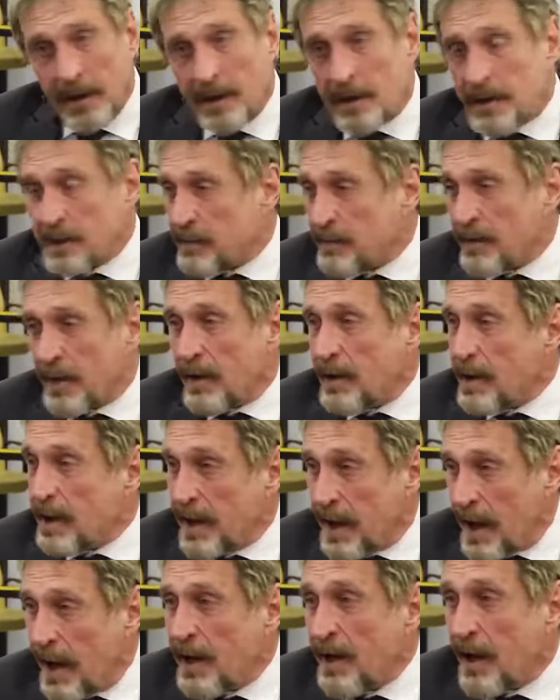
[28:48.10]
it is very
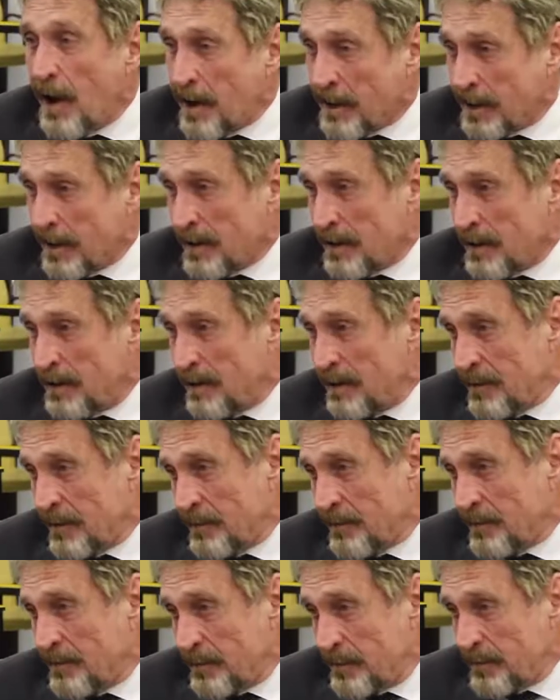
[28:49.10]
chaotic.
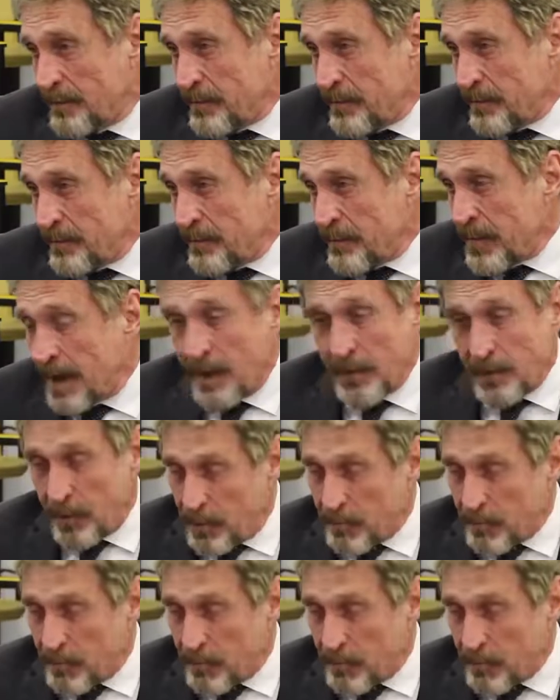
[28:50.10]
And